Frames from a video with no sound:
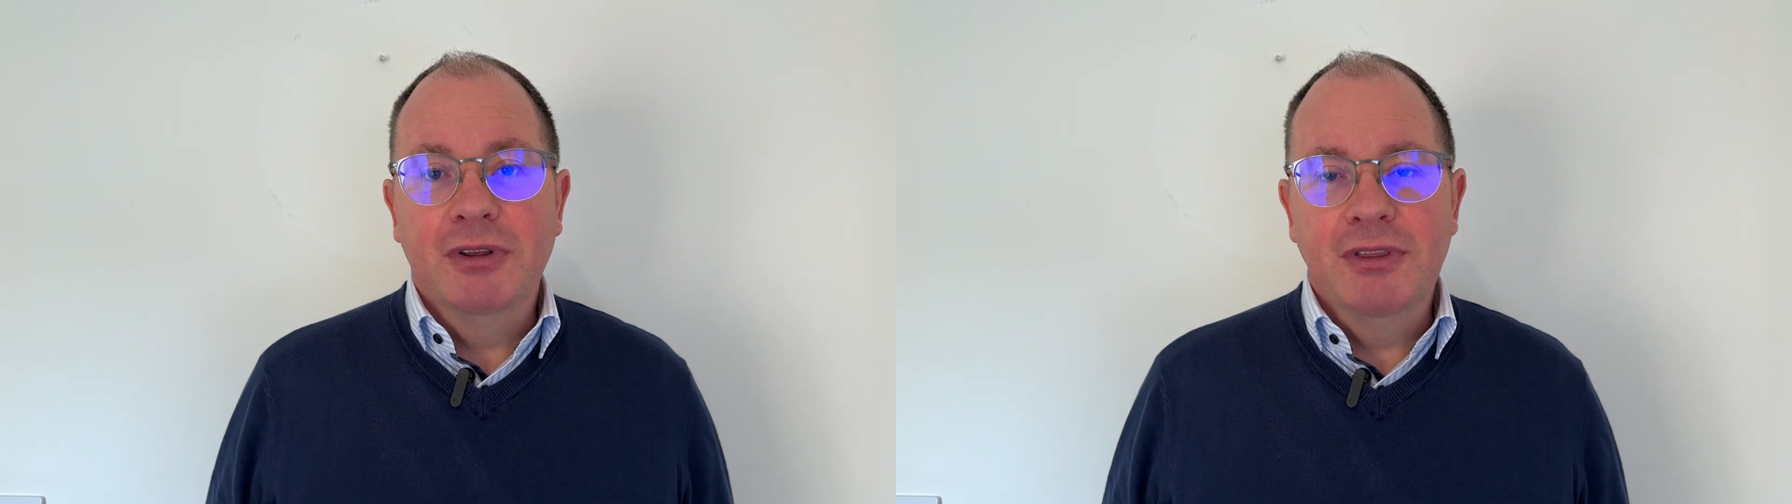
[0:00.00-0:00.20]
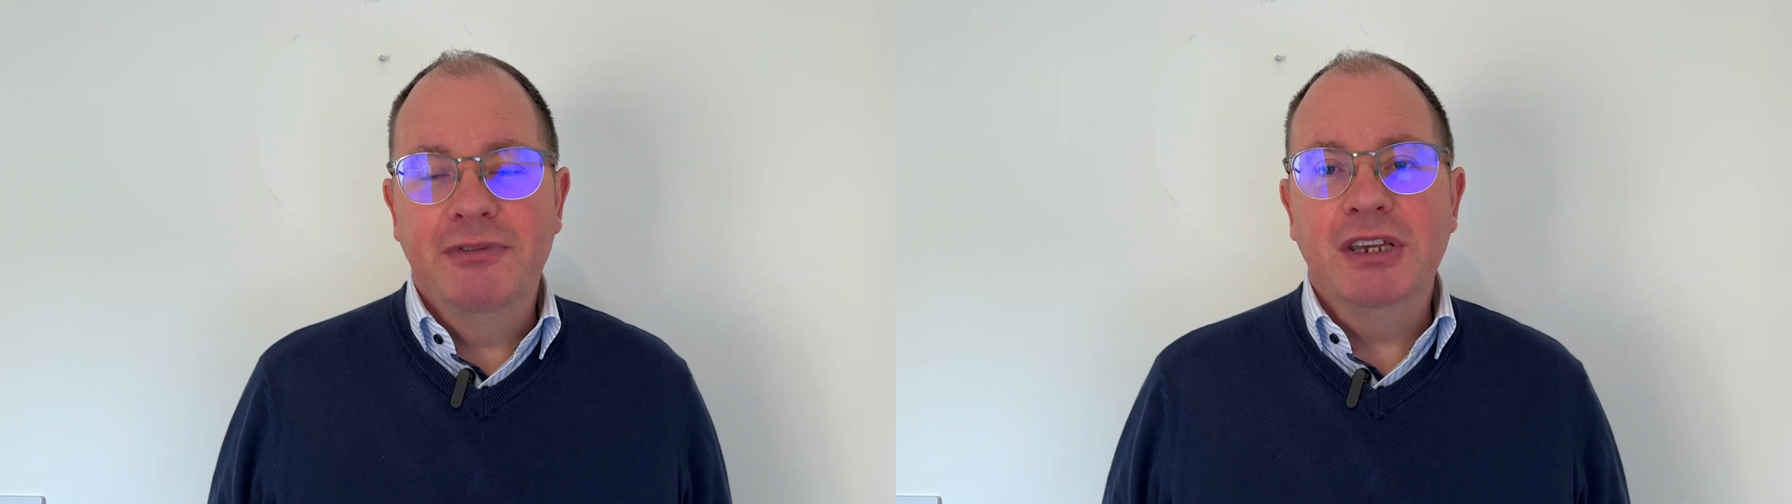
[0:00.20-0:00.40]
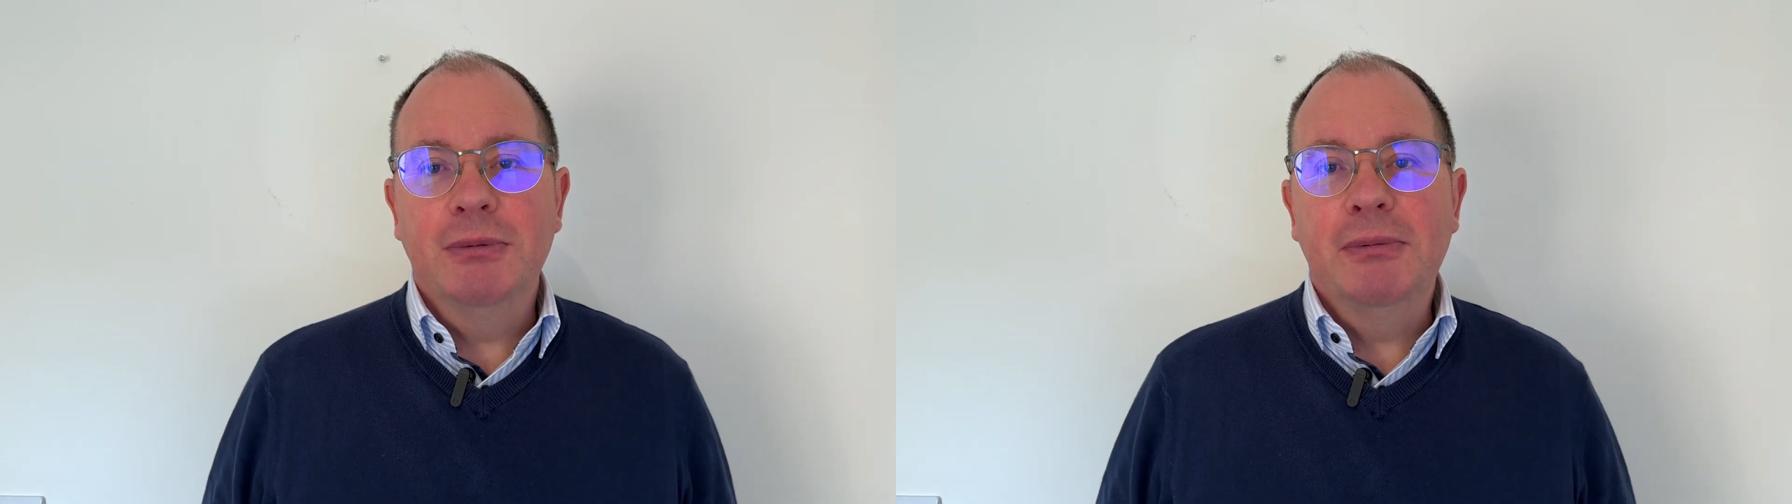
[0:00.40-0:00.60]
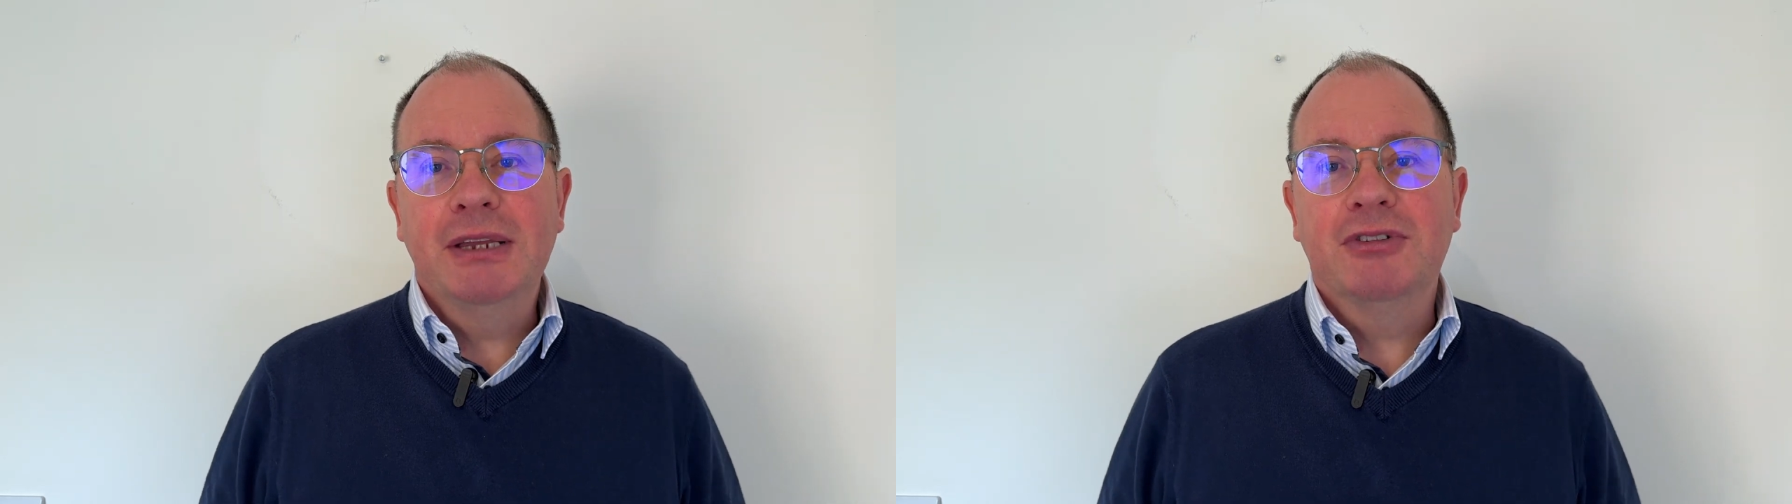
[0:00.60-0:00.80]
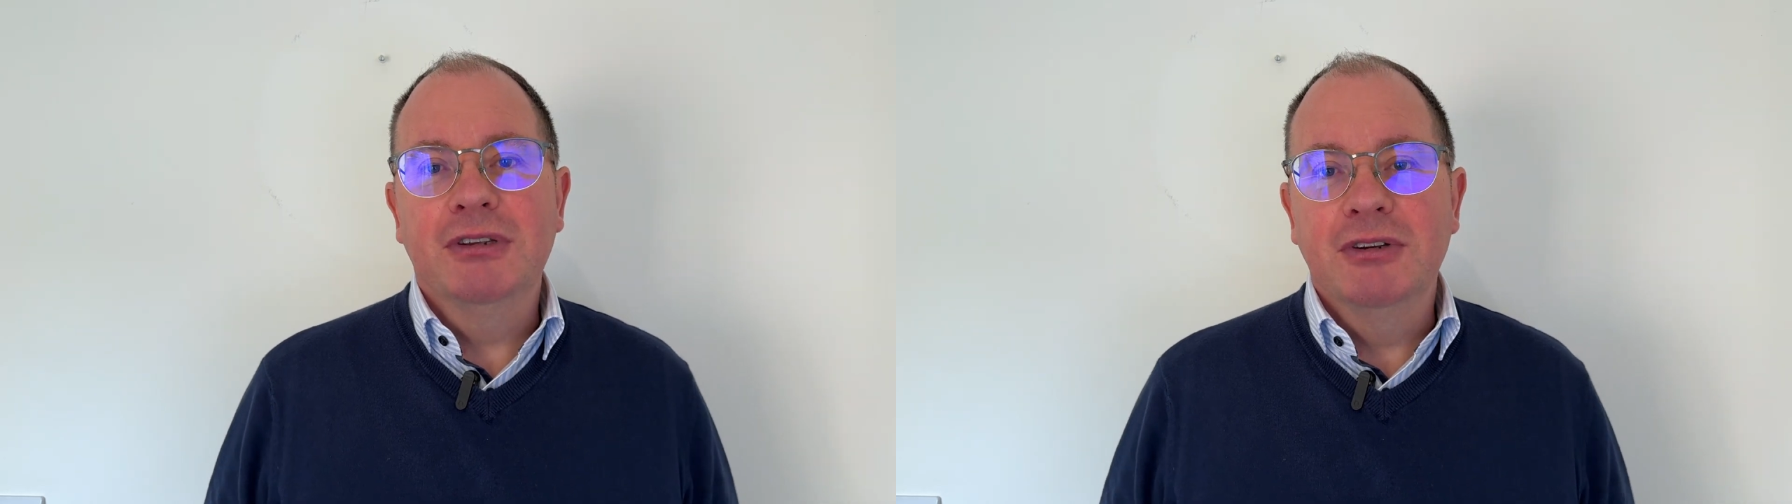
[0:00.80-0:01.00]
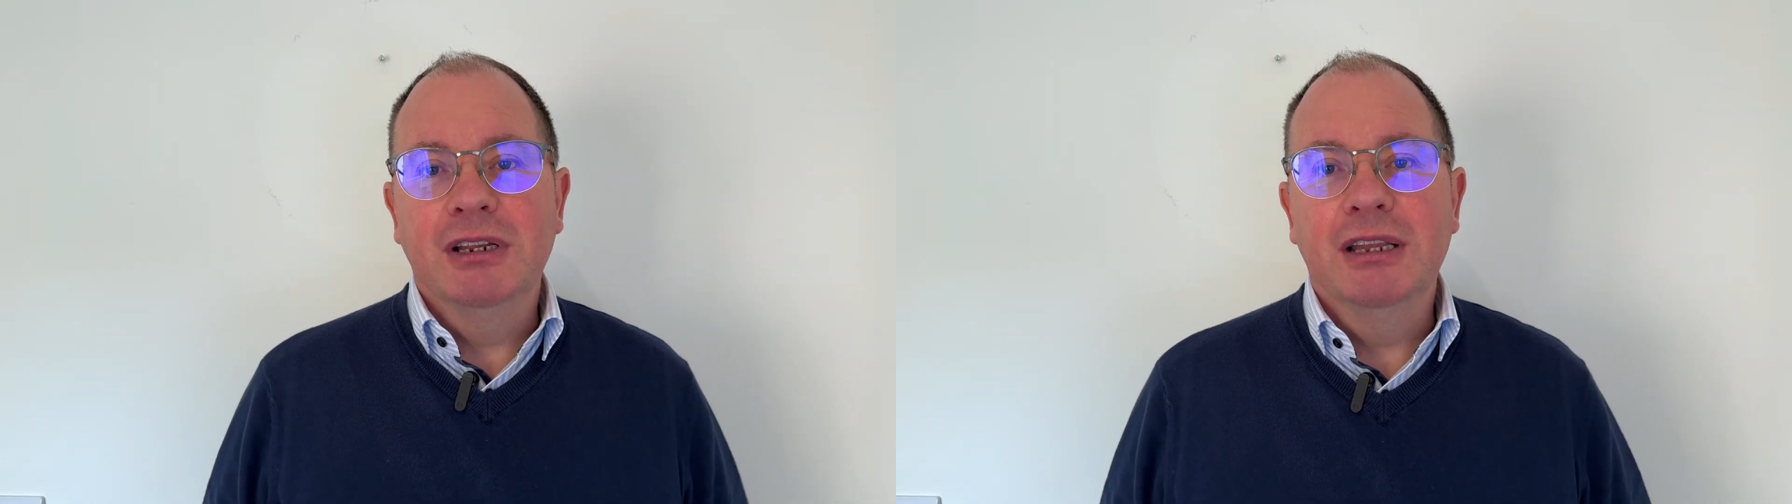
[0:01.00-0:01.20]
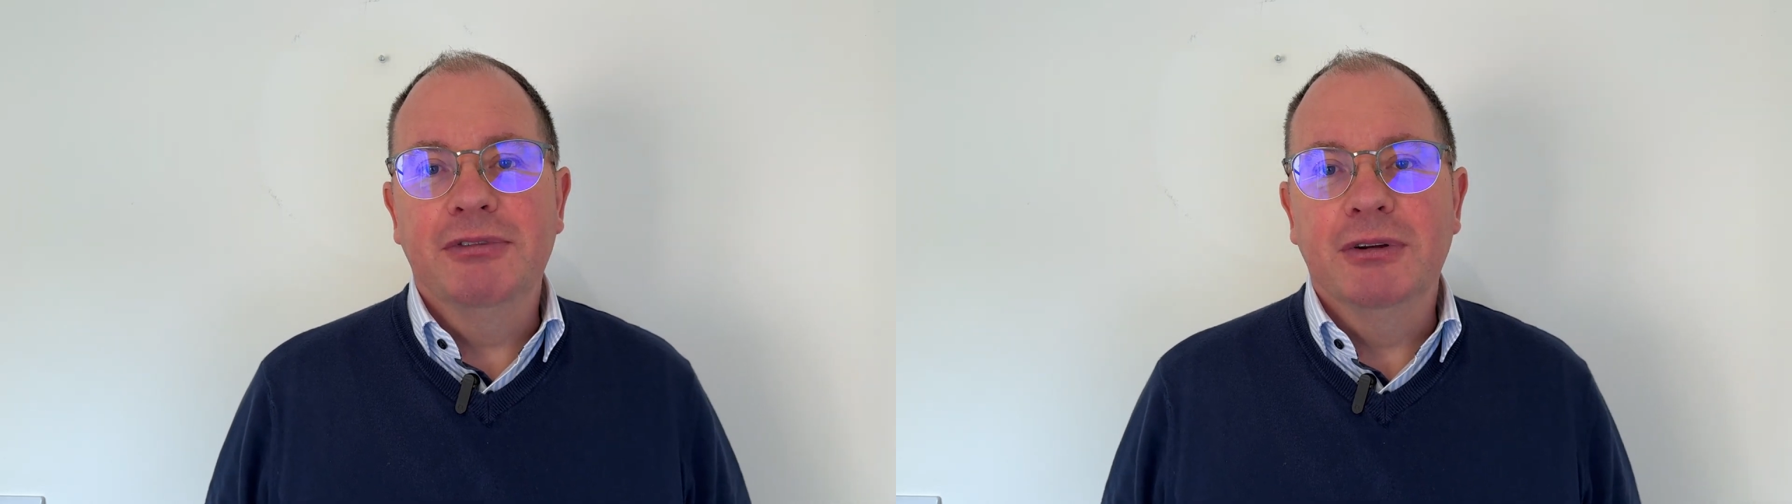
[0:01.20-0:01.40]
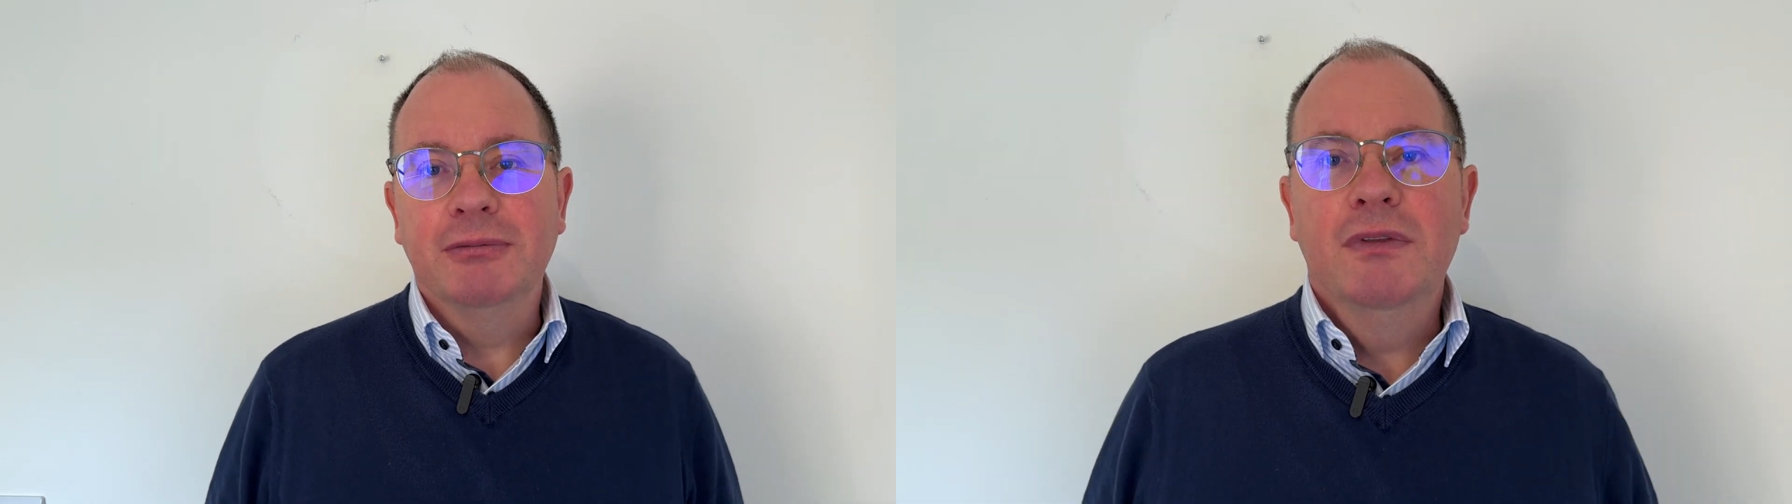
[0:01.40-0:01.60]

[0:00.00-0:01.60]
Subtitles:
the VMMS can deliver.